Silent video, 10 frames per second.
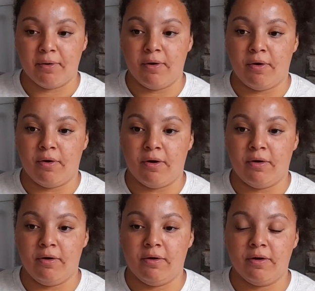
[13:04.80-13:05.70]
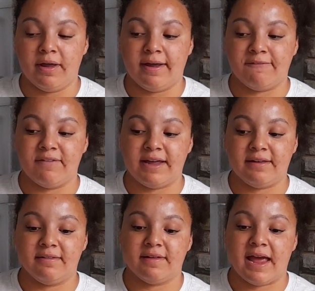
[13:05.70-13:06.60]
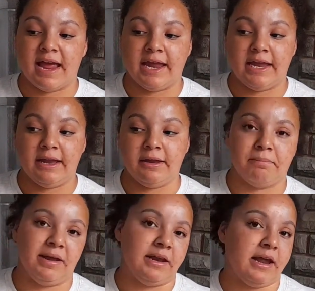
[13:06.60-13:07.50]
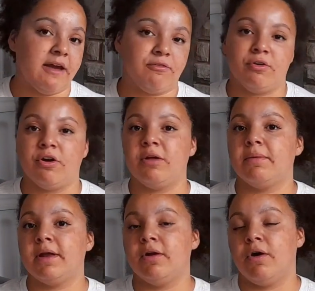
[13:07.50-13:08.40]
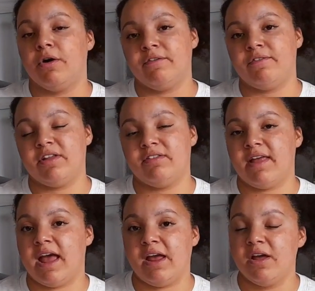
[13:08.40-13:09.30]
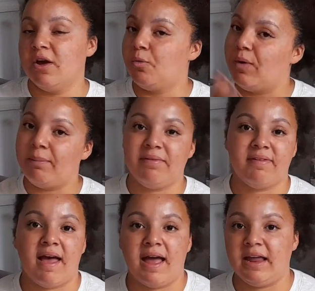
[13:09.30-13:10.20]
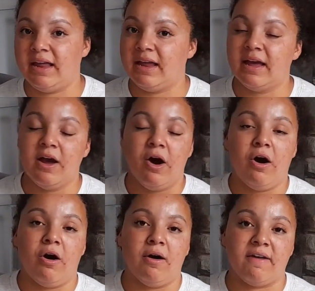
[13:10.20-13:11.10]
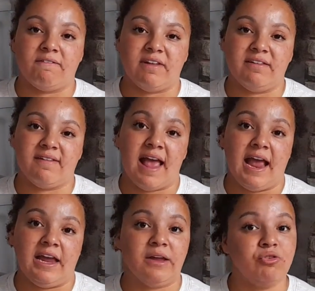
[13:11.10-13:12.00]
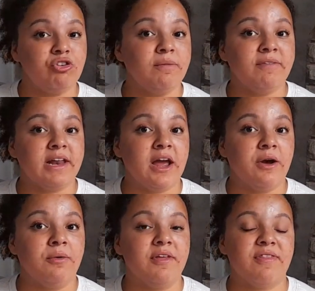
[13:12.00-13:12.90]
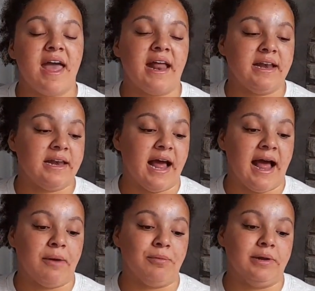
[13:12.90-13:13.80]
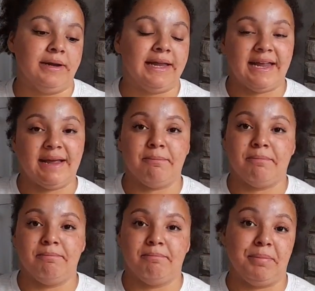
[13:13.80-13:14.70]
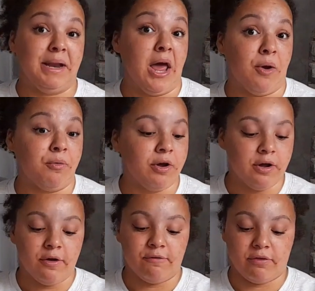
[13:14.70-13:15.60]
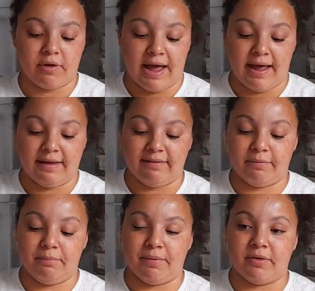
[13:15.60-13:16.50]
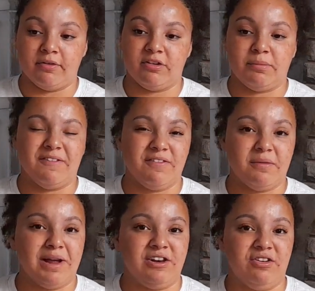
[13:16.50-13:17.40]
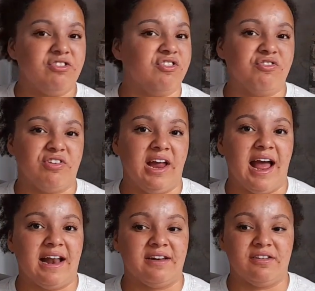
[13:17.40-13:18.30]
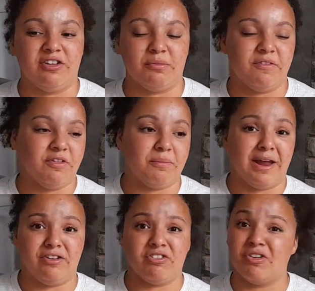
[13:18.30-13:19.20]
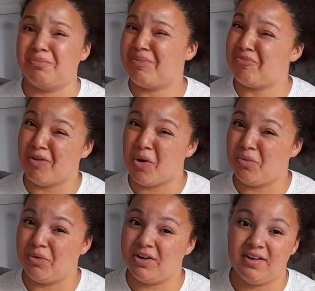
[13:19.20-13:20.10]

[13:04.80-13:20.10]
or if it's a PDF document, or if it's a website, or if it's a YouTube video, then I will link it below for you guys. But some of them I do just freehand, some of them I just go a bit rogue